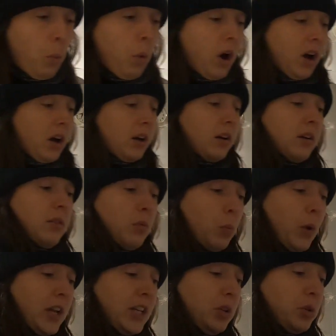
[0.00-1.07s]
what
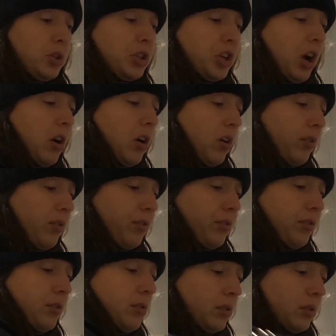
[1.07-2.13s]
when you shut off.
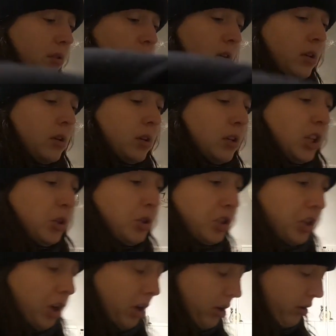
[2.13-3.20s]
You
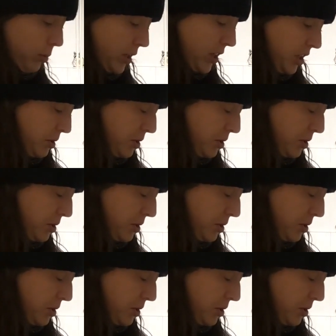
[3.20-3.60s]
shut off when